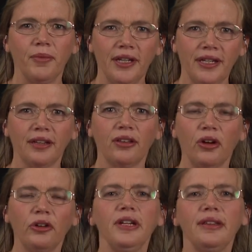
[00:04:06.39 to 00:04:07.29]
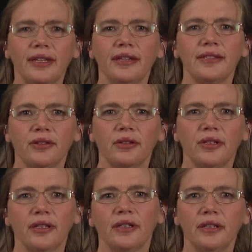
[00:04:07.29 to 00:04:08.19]
Here, the only things that are
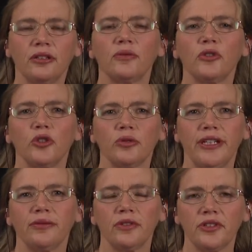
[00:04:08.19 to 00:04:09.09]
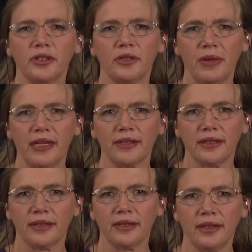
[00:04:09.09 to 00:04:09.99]
done at individual levels is maths
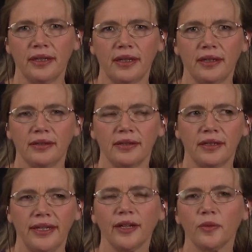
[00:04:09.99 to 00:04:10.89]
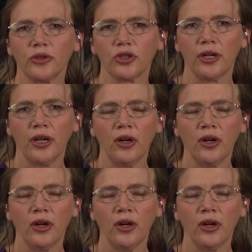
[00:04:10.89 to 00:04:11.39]
and language.